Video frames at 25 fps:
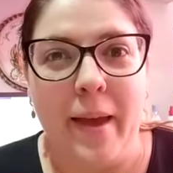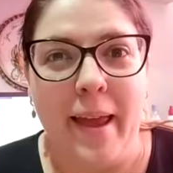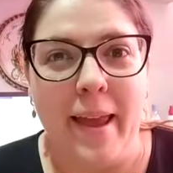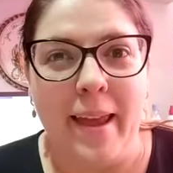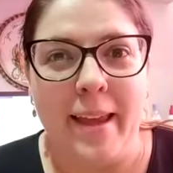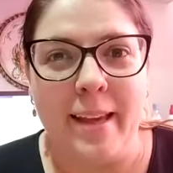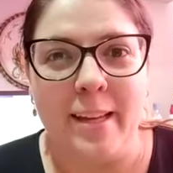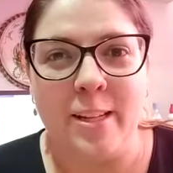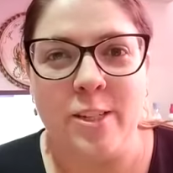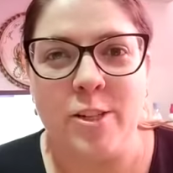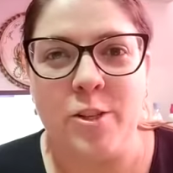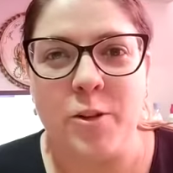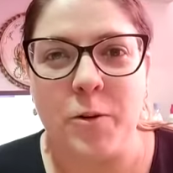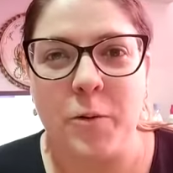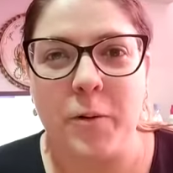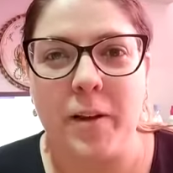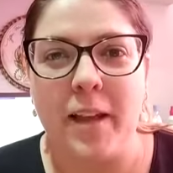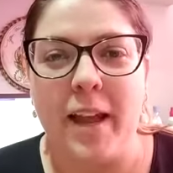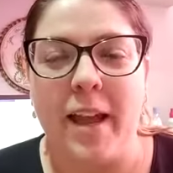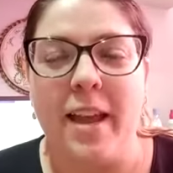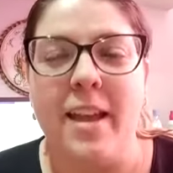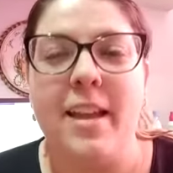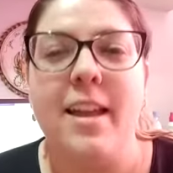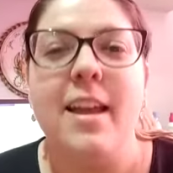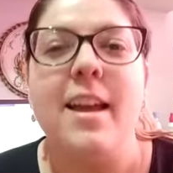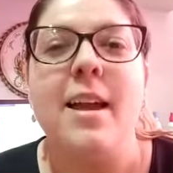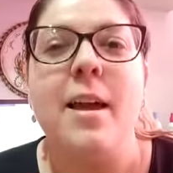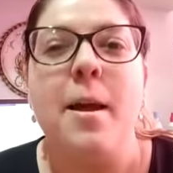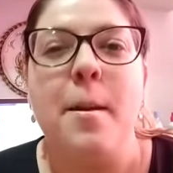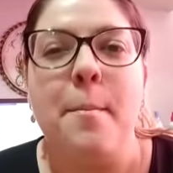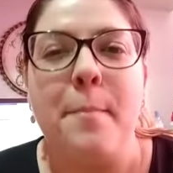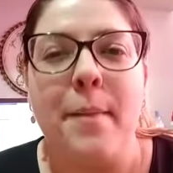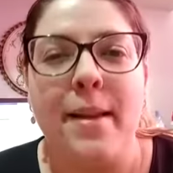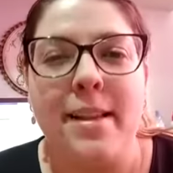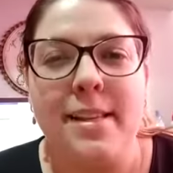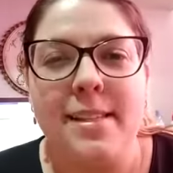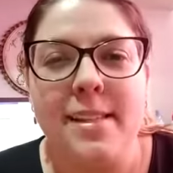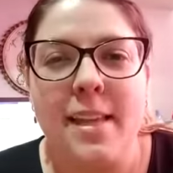page, ok?
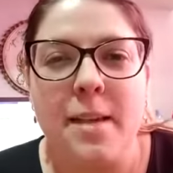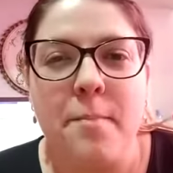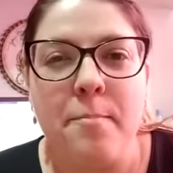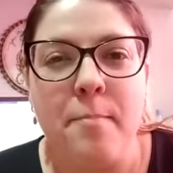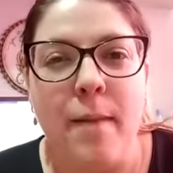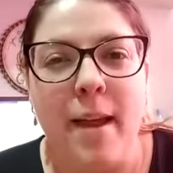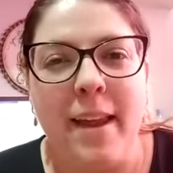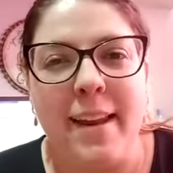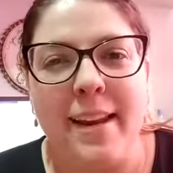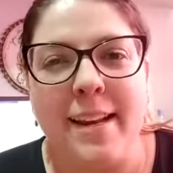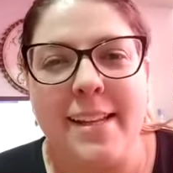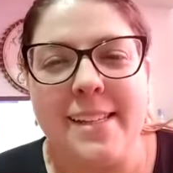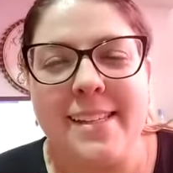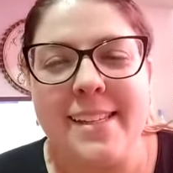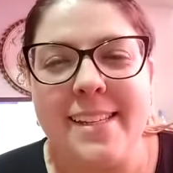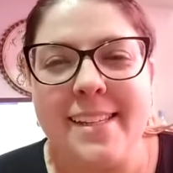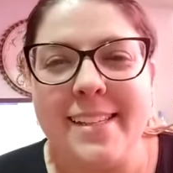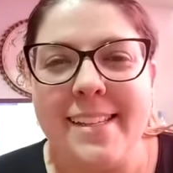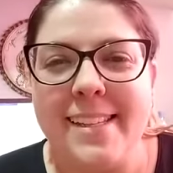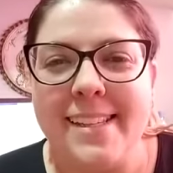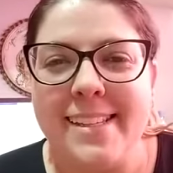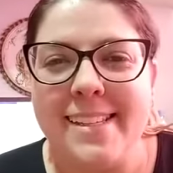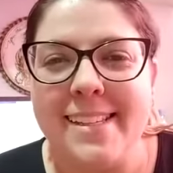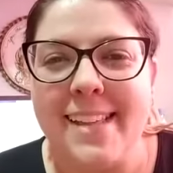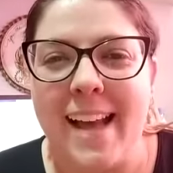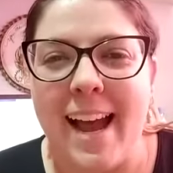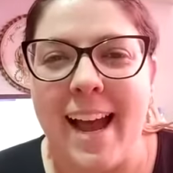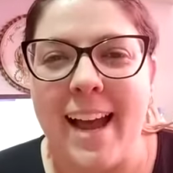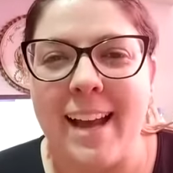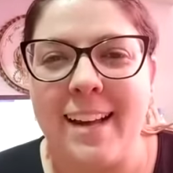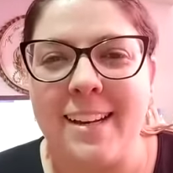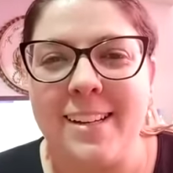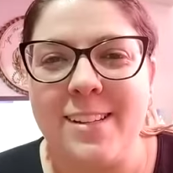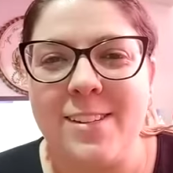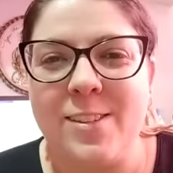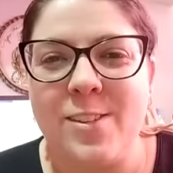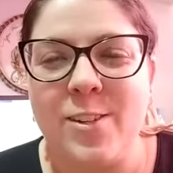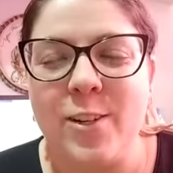Pensem bem nesse
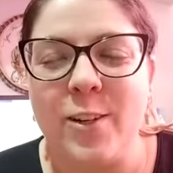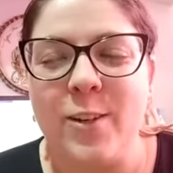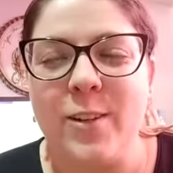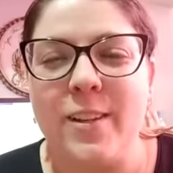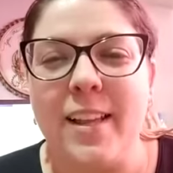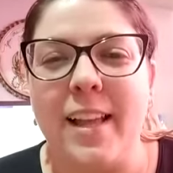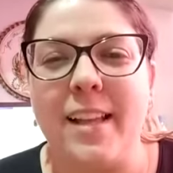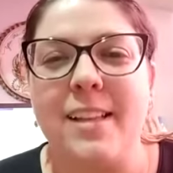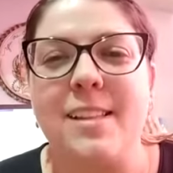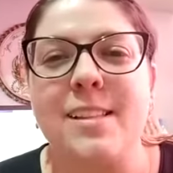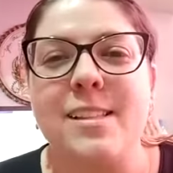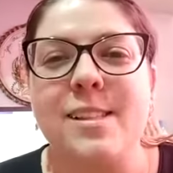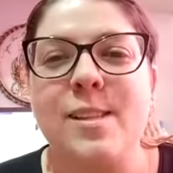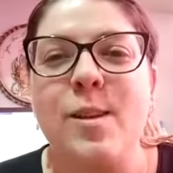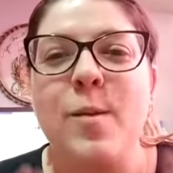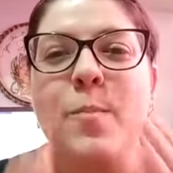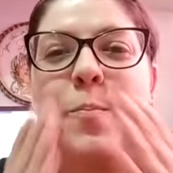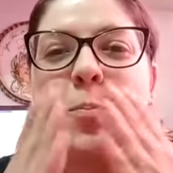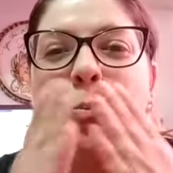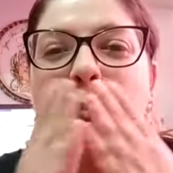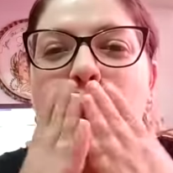design, students.